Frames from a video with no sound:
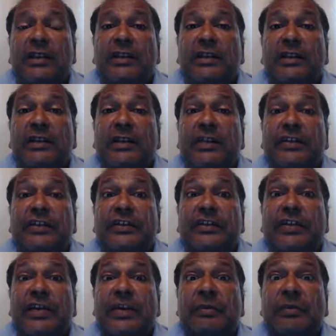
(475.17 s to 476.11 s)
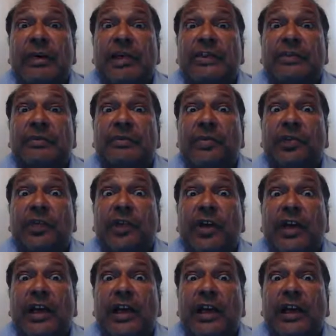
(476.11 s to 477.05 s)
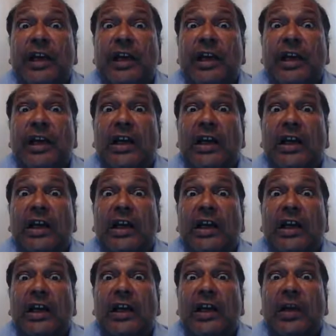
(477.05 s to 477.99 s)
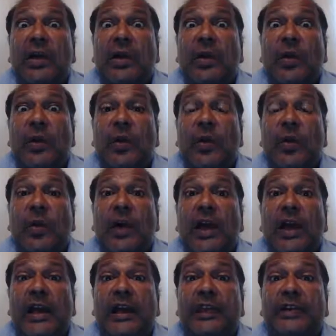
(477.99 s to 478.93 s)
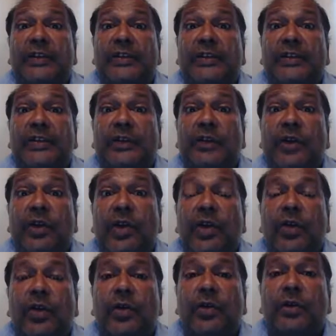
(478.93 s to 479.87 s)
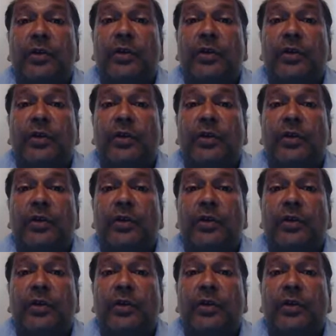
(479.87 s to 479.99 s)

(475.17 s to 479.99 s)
There's so much more ways to grow